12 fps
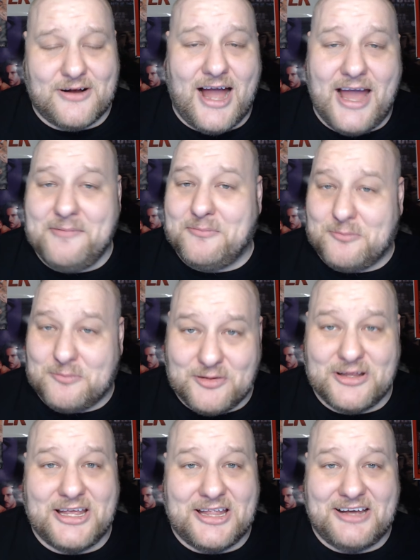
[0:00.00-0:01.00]
I
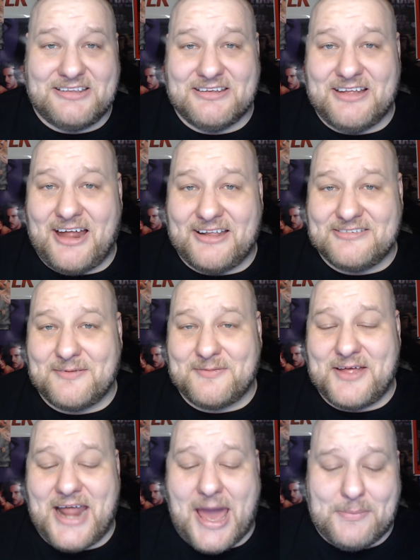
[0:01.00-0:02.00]
really liked a lot of stuff
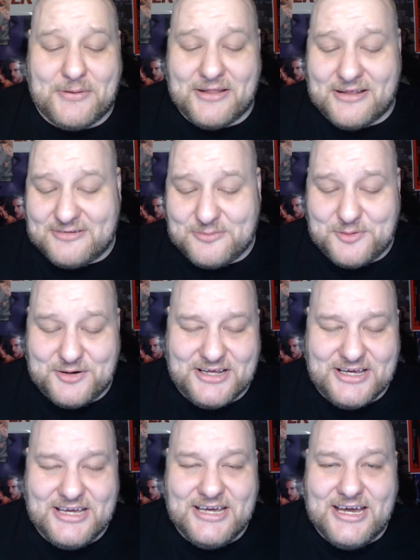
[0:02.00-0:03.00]
that happened in this one.
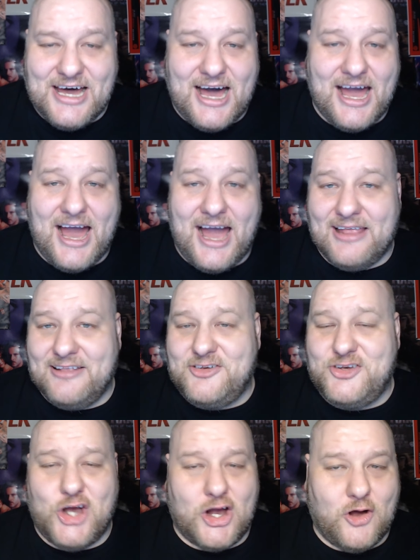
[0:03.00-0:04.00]
I
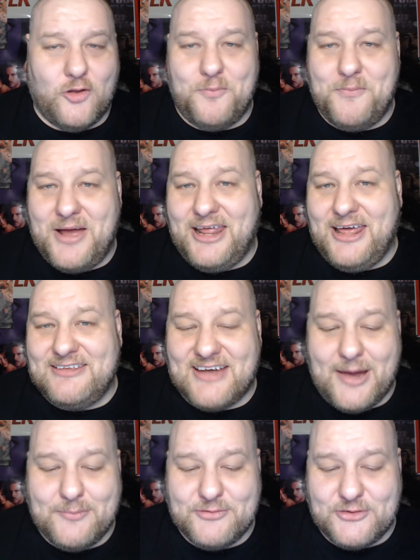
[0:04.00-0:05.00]
chuckled many
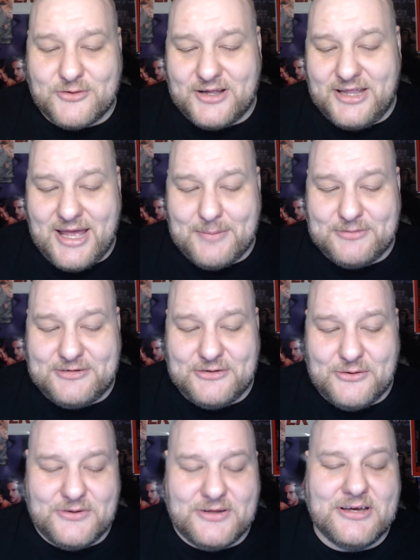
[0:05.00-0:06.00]
times during the
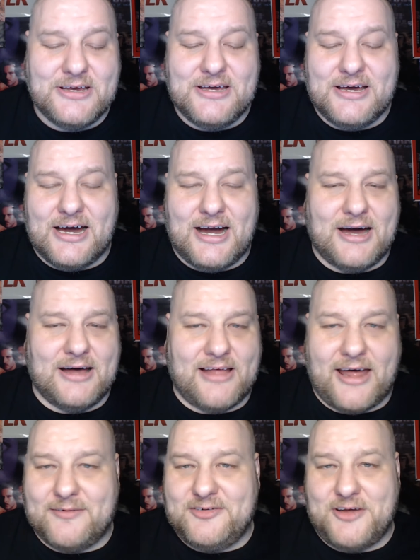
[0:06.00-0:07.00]
episode. A
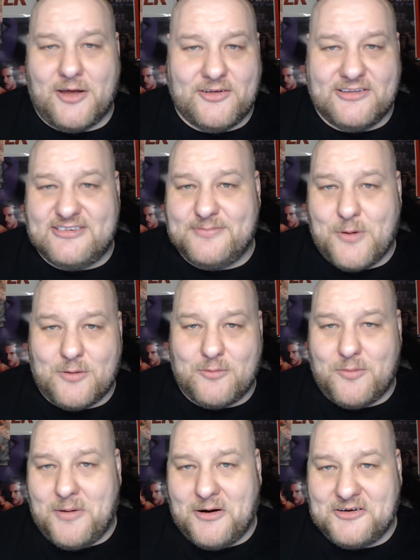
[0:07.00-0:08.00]
lot of Sheldon's smart
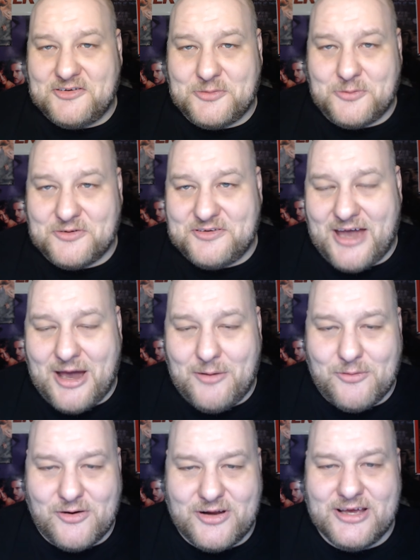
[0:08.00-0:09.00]
remarks towards
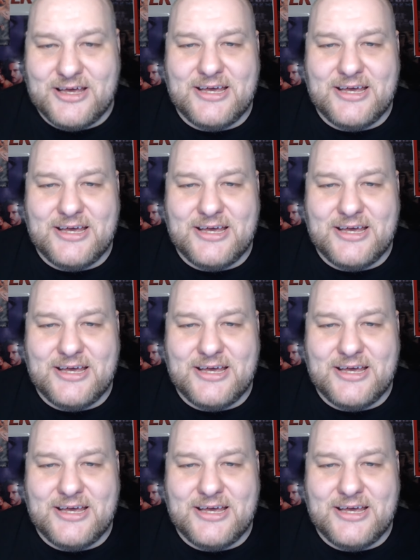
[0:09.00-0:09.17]
Howard.